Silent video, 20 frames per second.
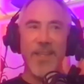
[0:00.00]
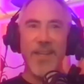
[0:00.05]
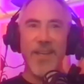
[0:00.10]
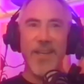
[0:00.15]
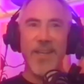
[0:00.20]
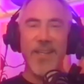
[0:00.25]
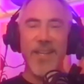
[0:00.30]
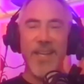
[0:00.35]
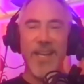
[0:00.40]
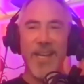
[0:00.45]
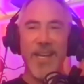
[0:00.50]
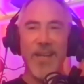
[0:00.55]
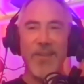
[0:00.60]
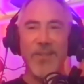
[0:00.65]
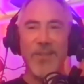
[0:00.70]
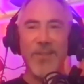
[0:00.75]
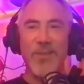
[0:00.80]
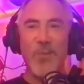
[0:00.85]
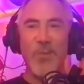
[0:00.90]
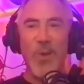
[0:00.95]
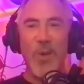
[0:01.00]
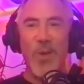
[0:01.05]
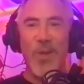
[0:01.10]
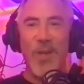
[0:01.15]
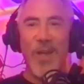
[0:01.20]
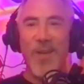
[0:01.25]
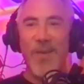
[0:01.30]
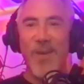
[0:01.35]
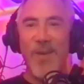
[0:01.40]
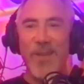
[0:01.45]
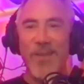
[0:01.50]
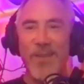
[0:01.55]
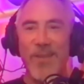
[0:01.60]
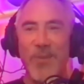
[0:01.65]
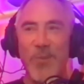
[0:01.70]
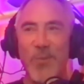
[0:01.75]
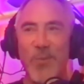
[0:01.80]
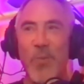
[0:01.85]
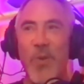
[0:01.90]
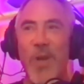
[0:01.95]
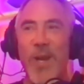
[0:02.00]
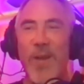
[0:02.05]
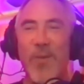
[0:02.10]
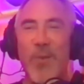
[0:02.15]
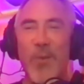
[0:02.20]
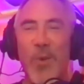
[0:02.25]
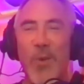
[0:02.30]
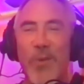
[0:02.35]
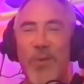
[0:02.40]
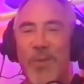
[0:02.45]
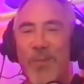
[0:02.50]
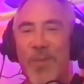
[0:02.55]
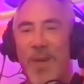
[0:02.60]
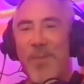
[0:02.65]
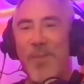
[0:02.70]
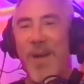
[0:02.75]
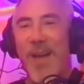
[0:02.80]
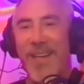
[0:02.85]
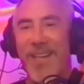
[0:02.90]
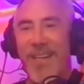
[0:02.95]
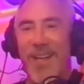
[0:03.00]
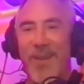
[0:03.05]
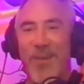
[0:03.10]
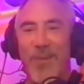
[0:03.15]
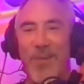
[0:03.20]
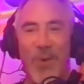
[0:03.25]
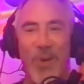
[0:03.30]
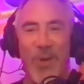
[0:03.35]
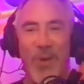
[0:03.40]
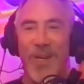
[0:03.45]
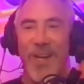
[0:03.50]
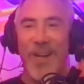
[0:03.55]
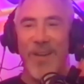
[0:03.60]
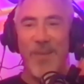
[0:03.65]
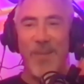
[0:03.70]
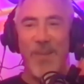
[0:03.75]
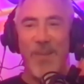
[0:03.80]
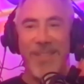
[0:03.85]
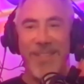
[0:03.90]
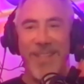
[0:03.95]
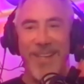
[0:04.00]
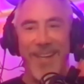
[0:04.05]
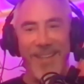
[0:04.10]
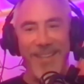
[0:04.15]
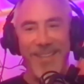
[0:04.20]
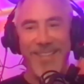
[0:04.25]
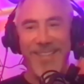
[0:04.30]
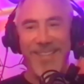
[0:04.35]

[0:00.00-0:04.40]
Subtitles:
I can. I'll just roll off. Whatever rolls in my mind, I'll roll it off on my tongue.